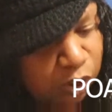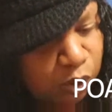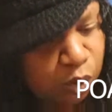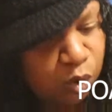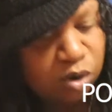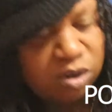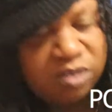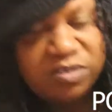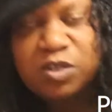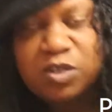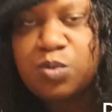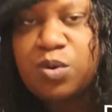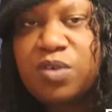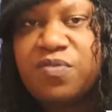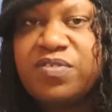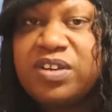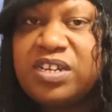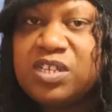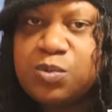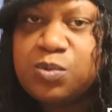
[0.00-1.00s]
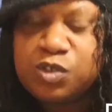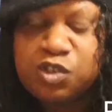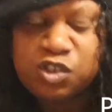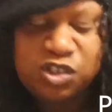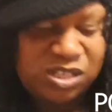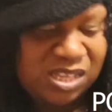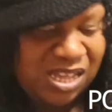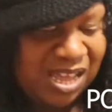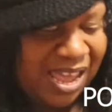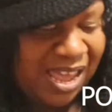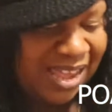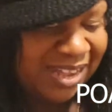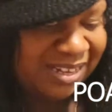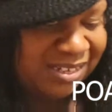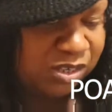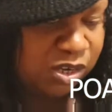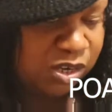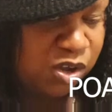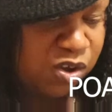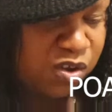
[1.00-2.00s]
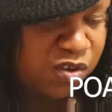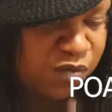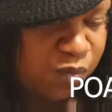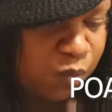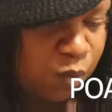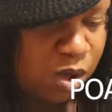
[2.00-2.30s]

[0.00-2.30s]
Lord of Swiftness, which is the Eight of